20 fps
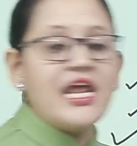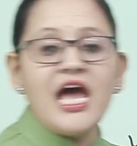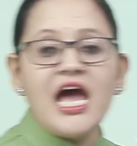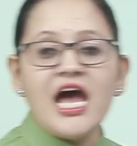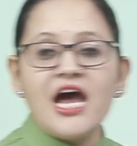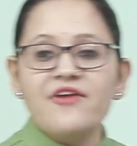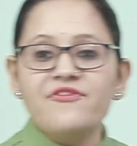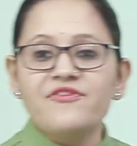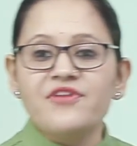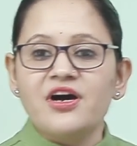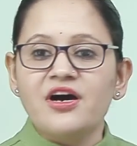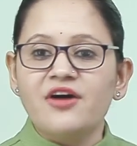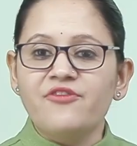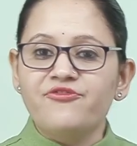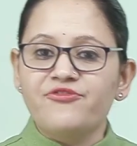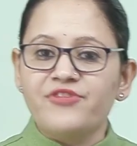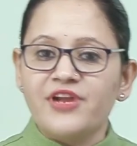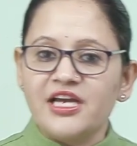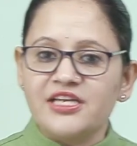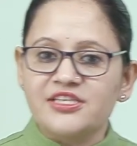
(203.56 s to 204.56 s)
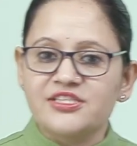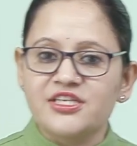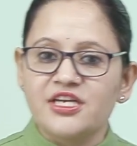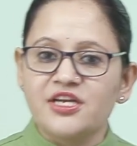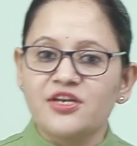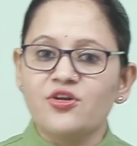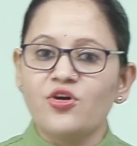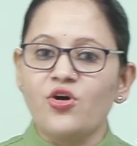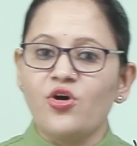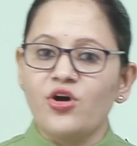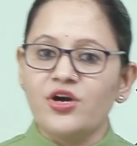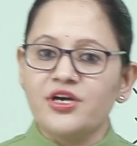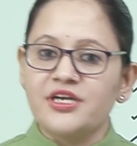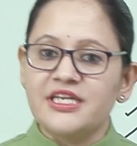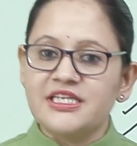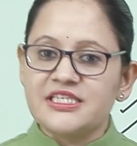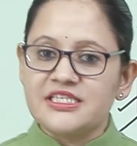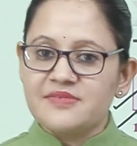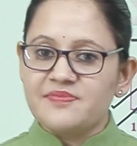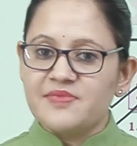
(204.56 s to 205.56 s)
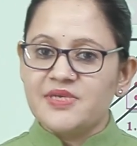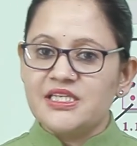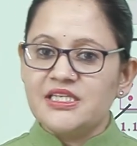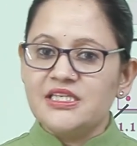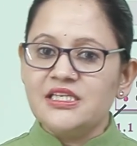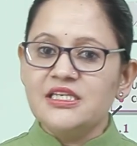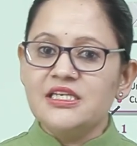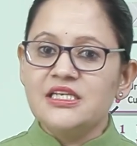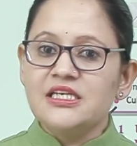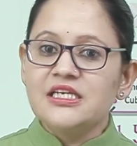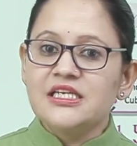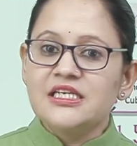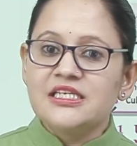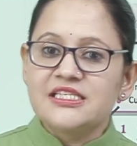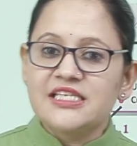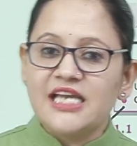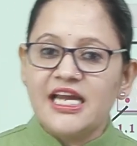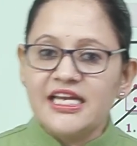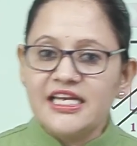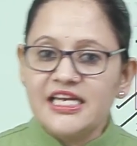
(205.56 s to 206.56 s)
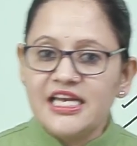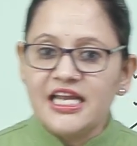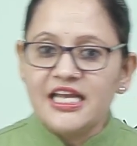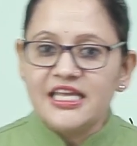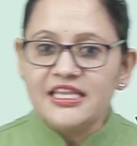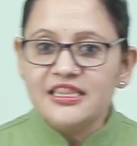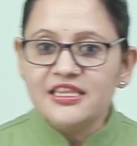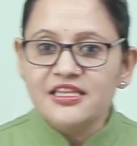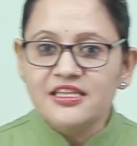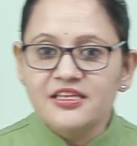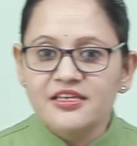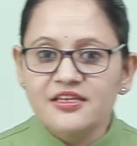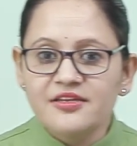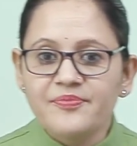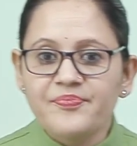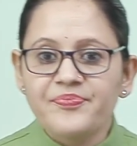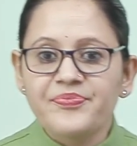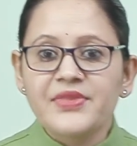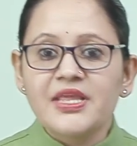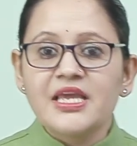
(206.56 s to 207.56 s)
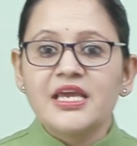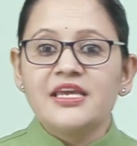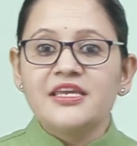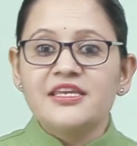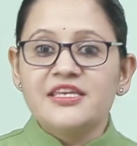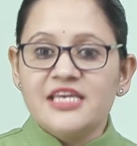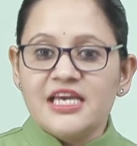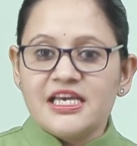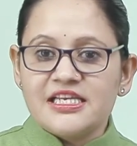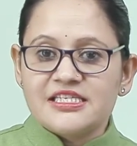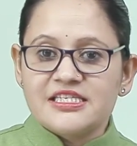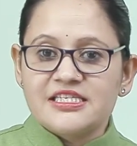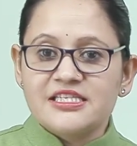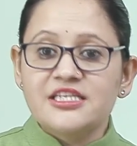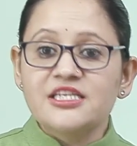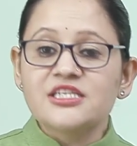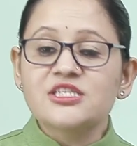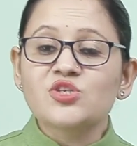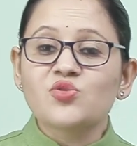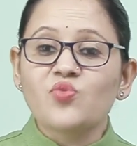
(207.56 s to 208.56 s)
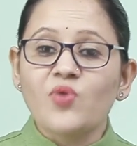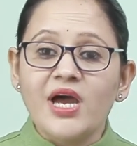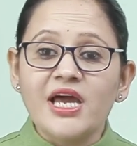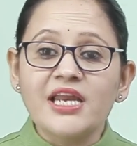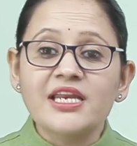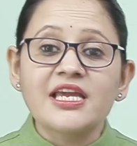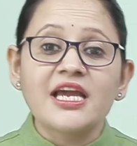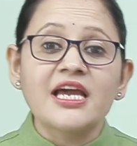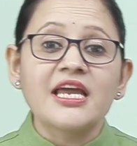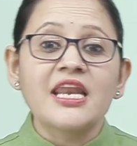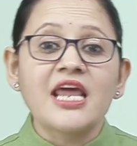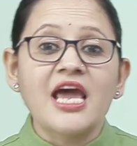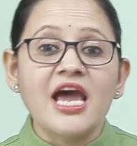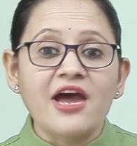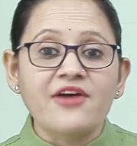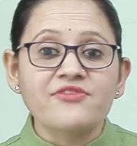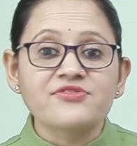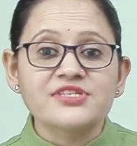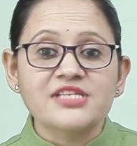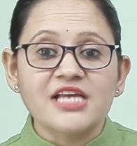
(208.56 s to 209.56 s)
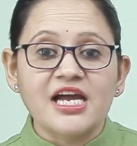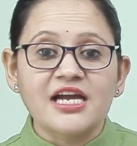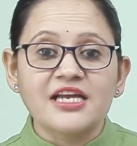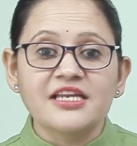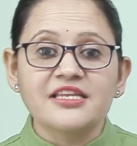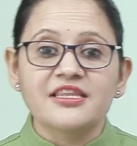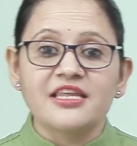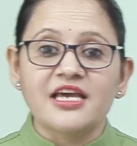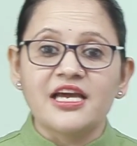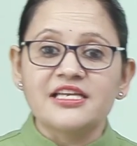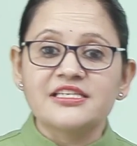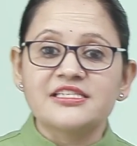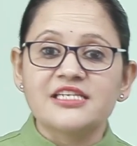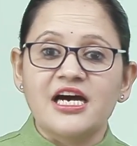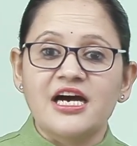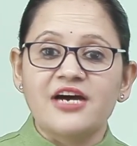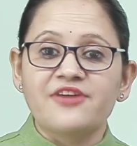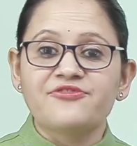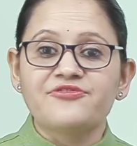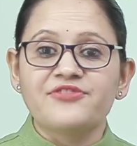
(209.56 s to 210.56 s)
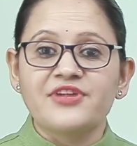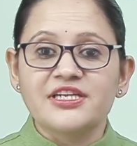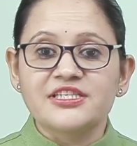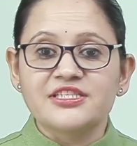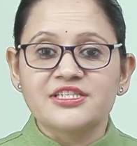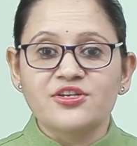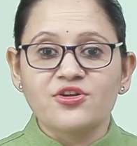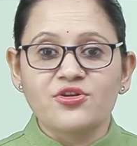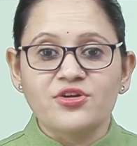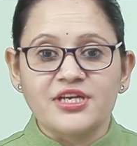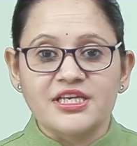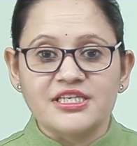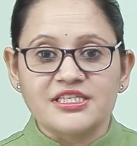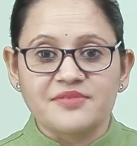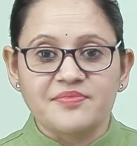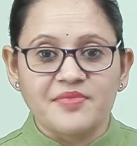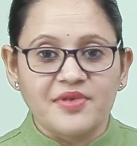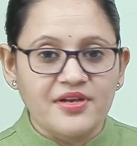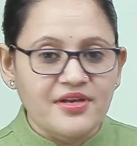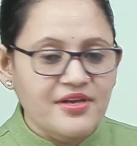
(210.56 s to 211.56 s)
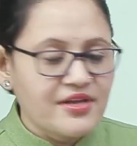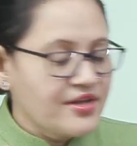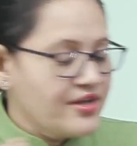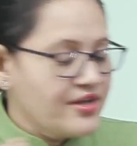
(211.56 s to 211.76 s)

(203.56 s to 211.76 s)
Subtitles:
have a fraction or decimal side length? Yes, the square can have side that are fraction or decimal.